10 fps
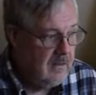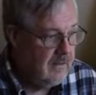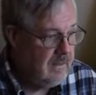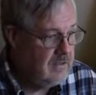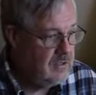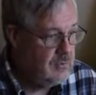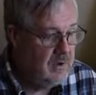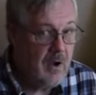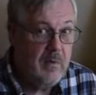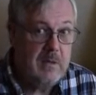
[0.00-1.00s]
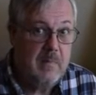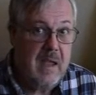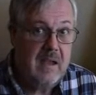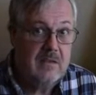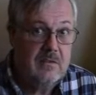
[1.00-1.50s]
This is one already
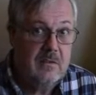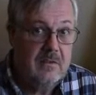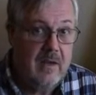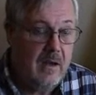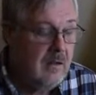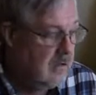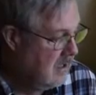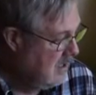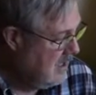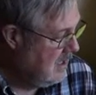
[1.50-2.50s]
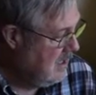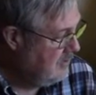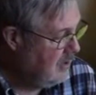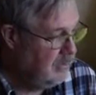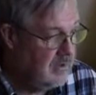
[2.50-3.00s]
made, as you can tell.
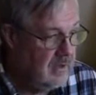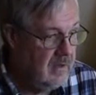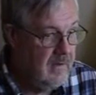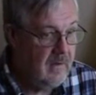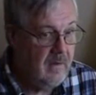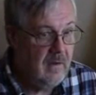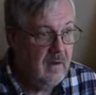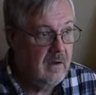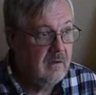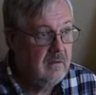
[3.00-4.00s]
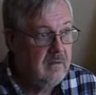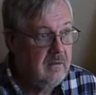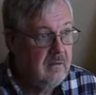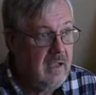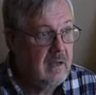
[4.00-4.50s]
So I'm going to
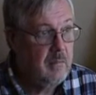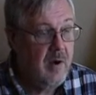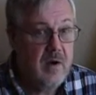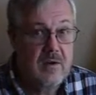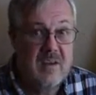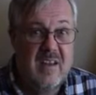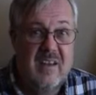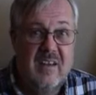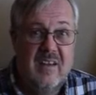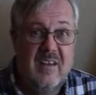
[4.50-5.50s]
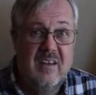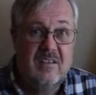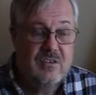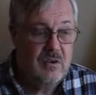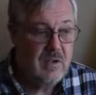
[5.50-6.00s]
take it apart
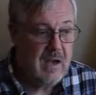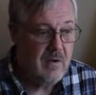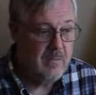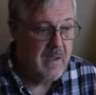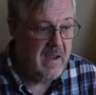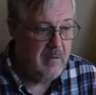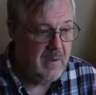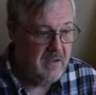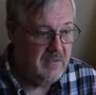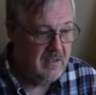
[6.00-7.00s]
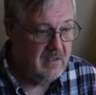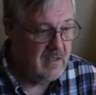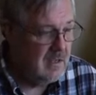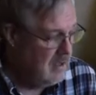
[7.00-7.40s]
and show you how I made it, basically.